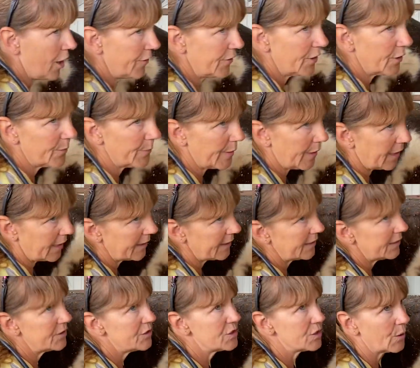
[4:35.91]
their
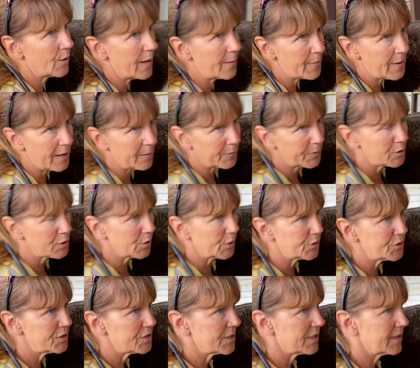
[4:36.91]
body so I'm up
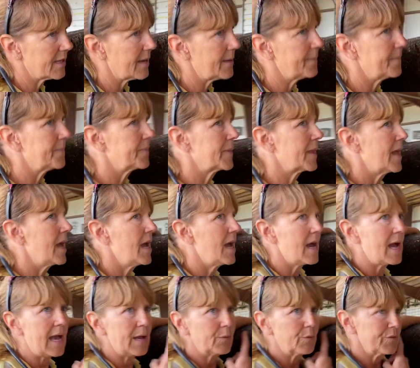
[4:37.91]
close to them.
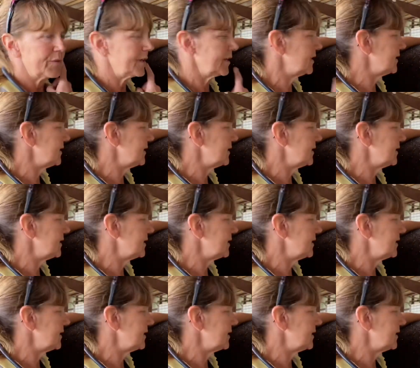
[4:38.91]
I will then